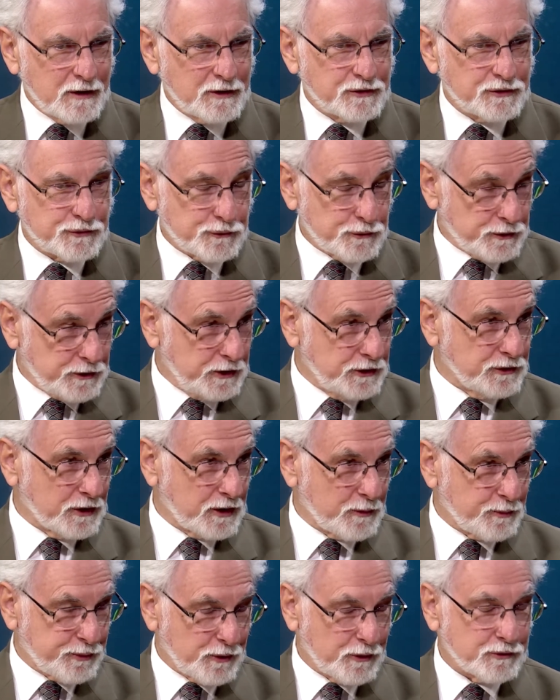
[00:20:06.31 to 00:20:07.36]
strategic
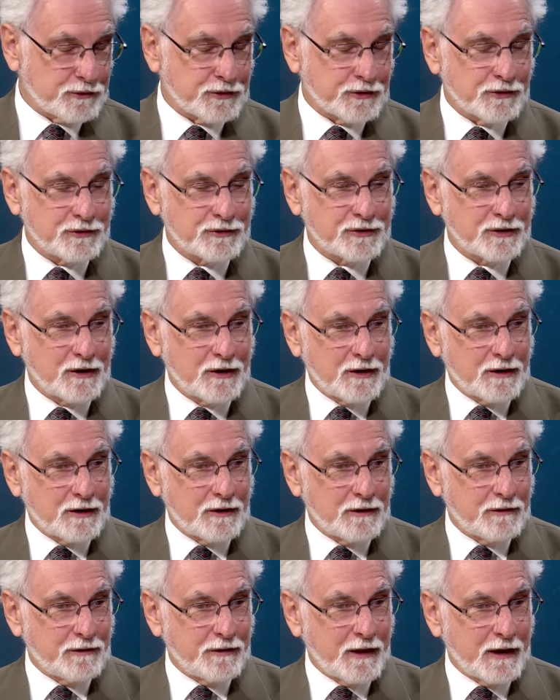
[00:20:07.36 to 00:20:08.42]
approaches,
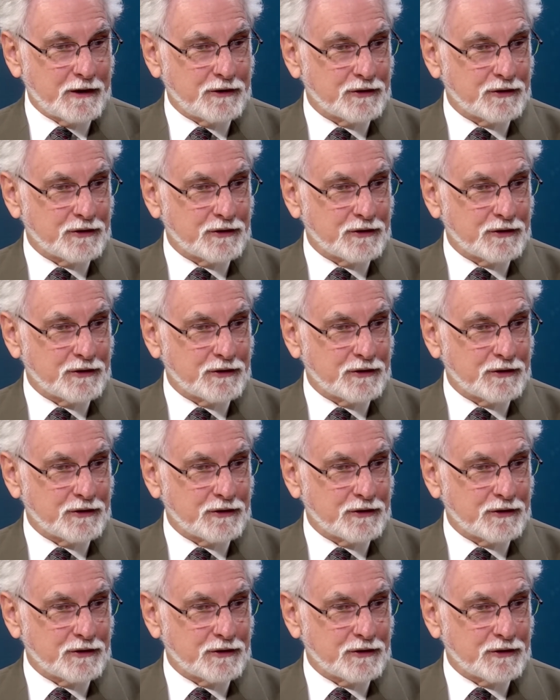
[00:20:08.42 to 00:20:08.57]
and they